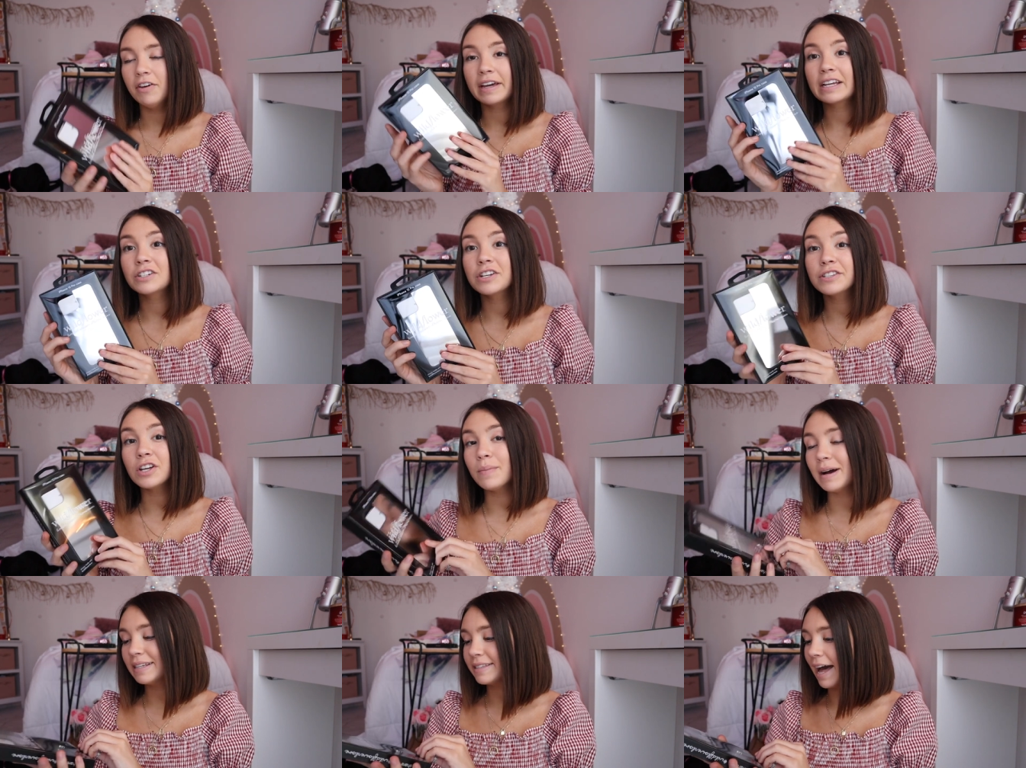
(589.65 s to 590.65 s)
feel like it's just so
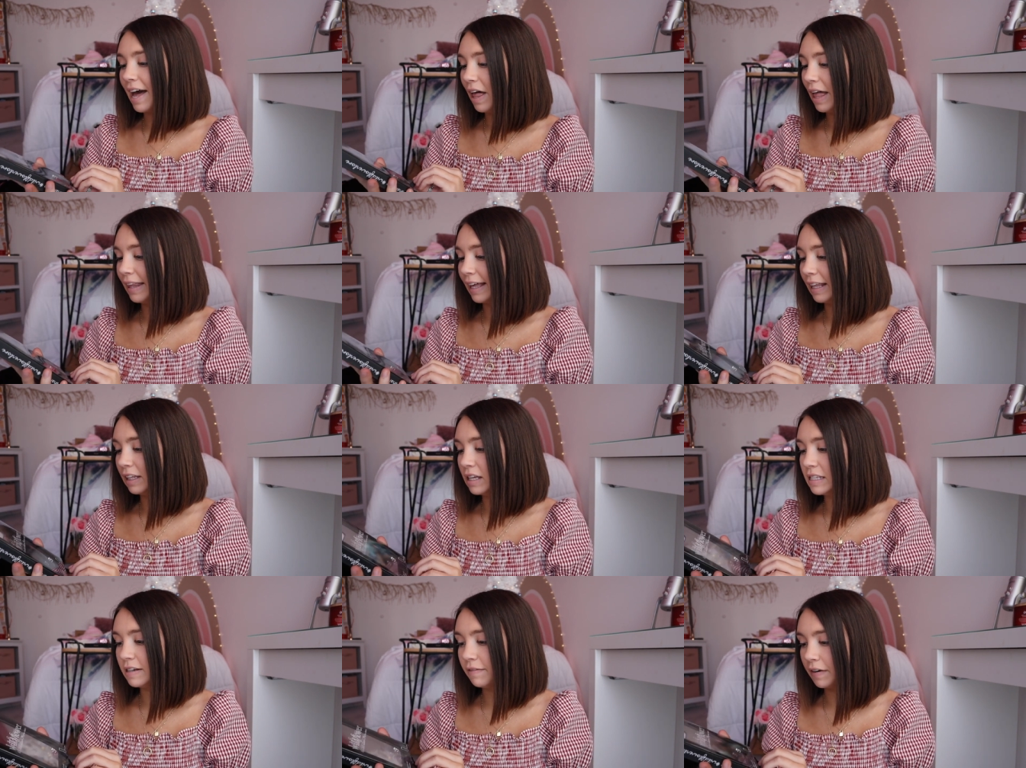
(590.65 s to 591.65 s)
my style and like a
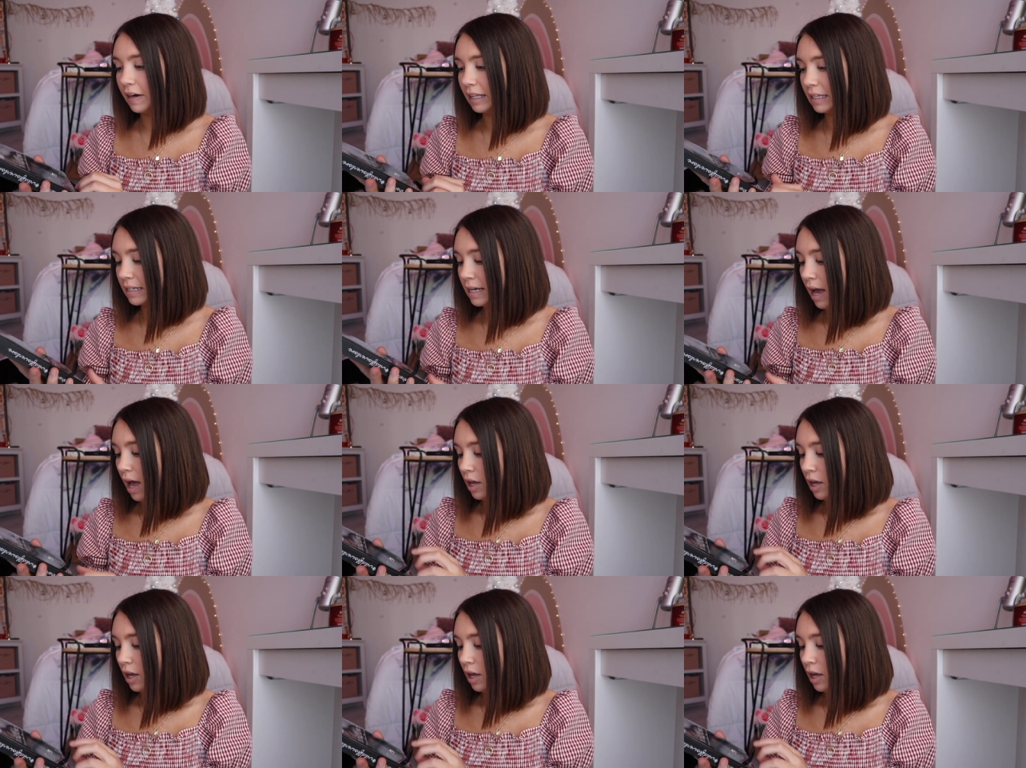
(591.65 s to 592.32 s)
little different.